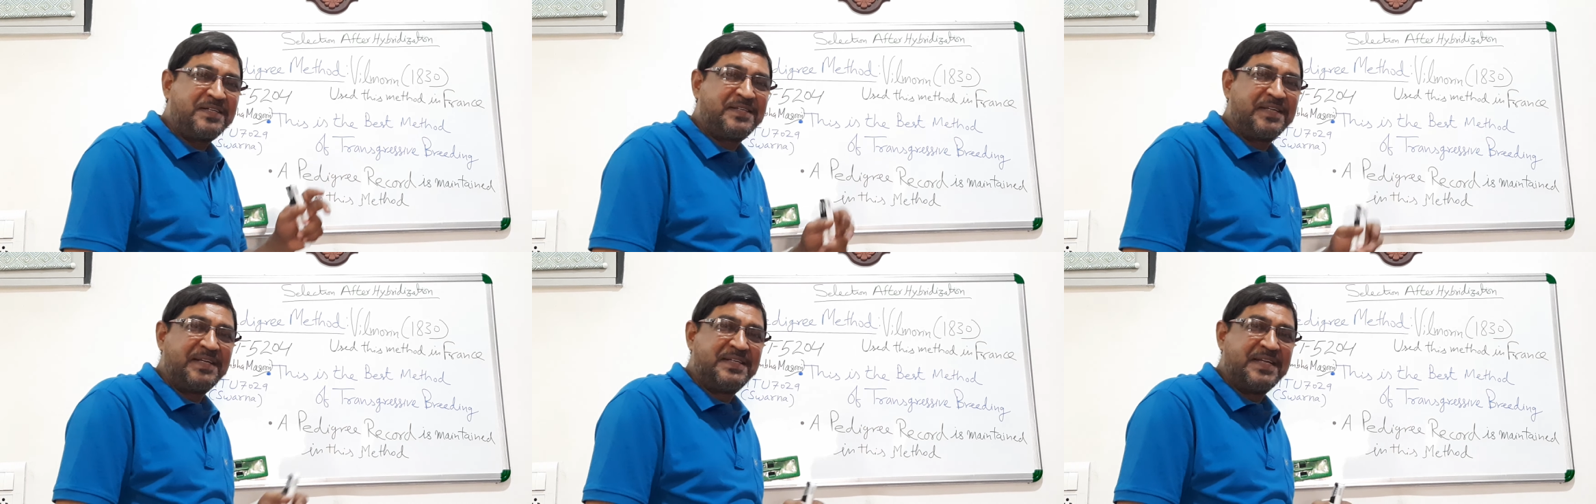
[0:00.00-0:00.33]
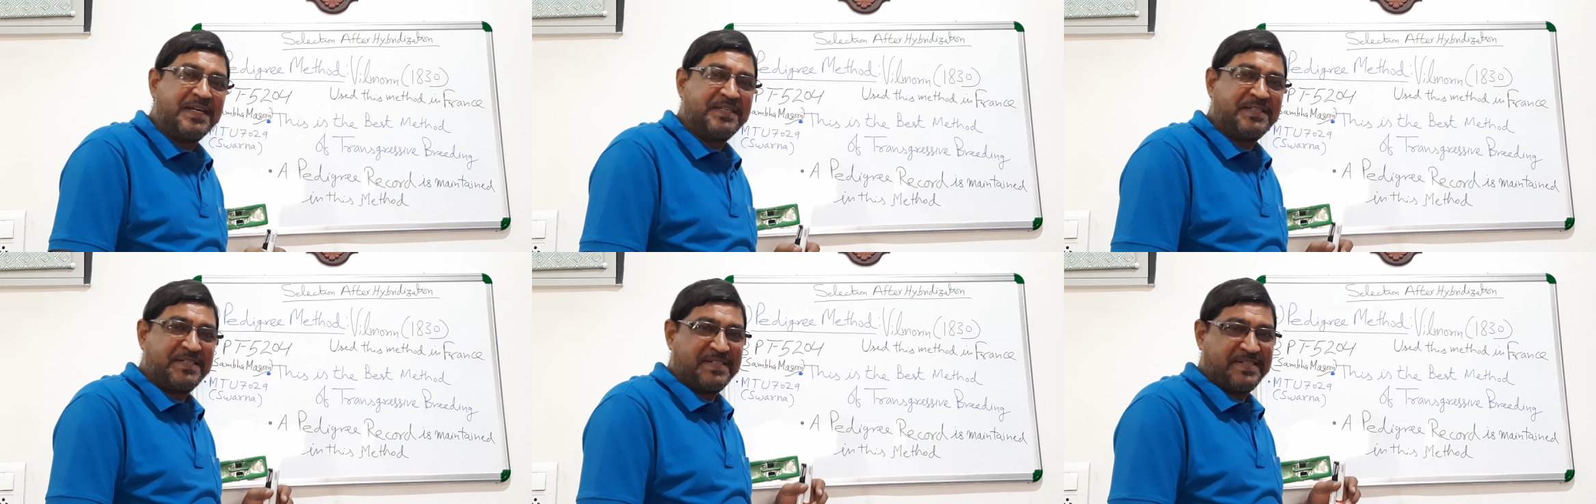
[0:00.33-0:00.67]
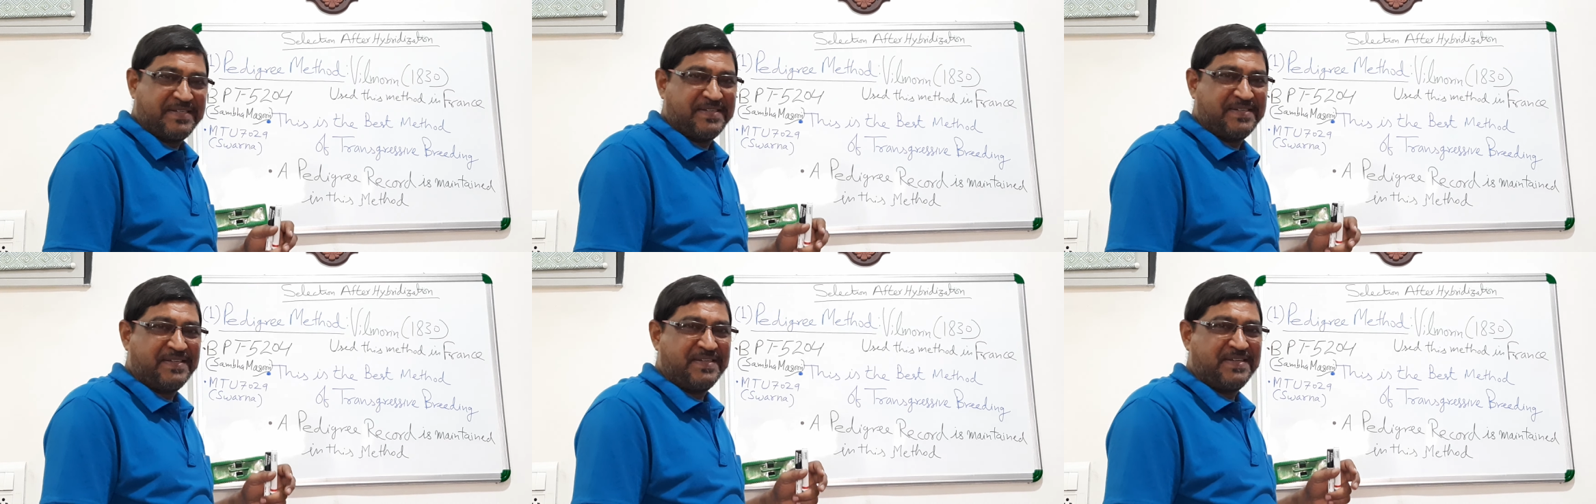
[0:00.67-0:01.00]
till
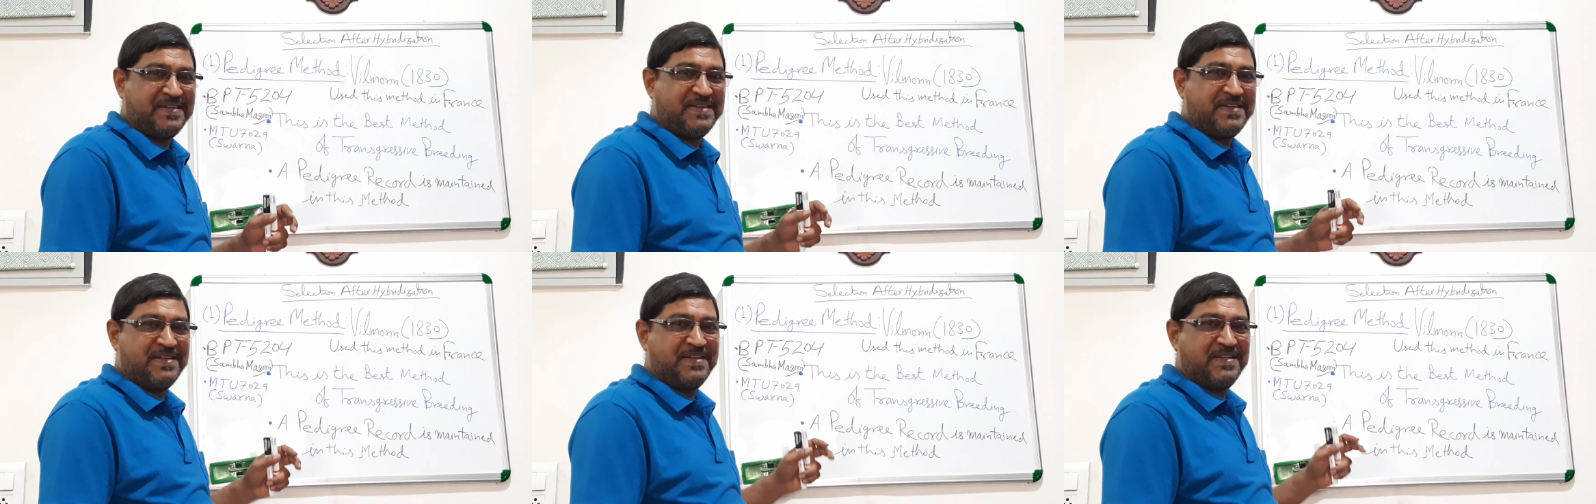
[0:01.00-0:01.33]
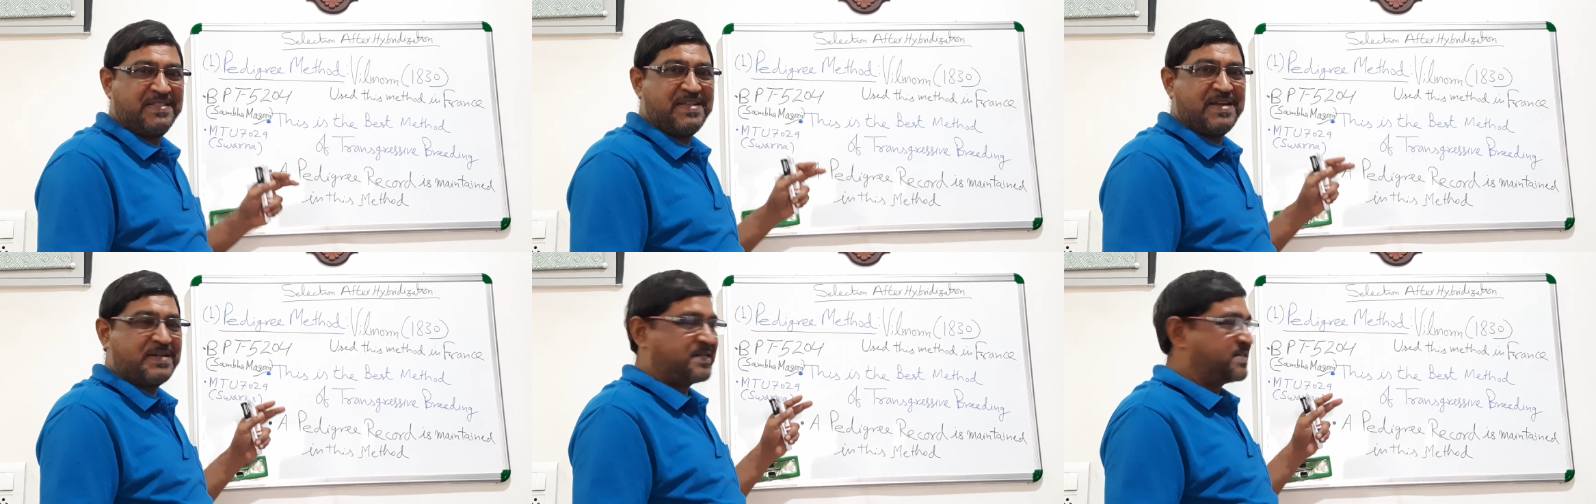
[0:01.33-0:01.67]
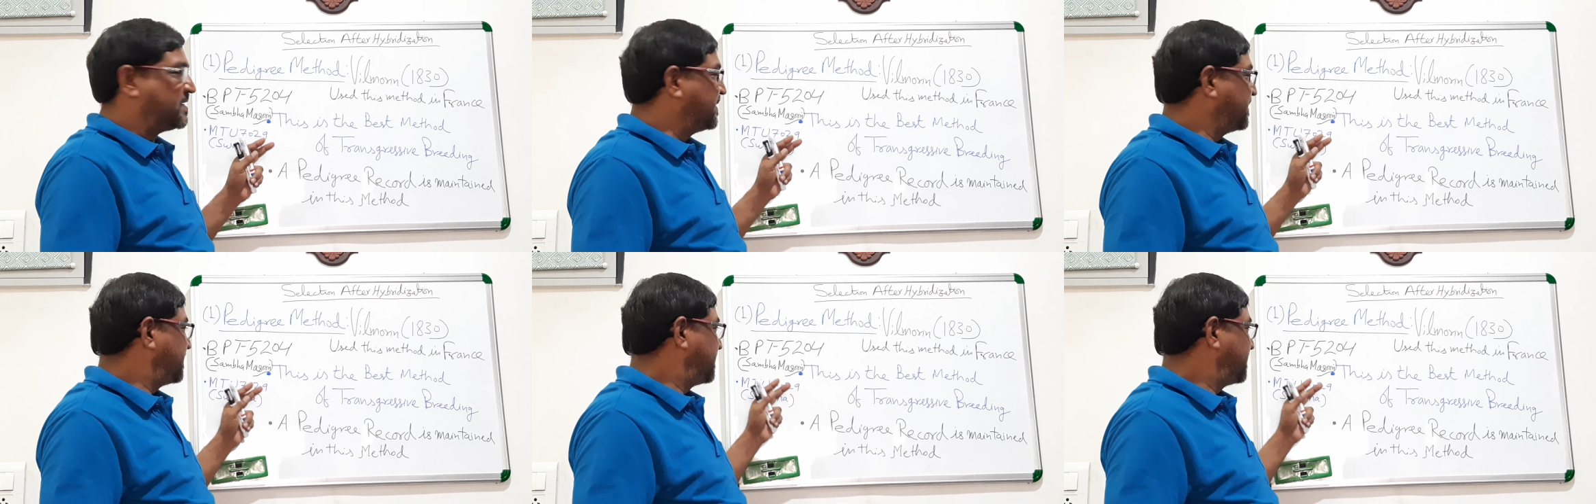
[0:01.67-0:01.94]
that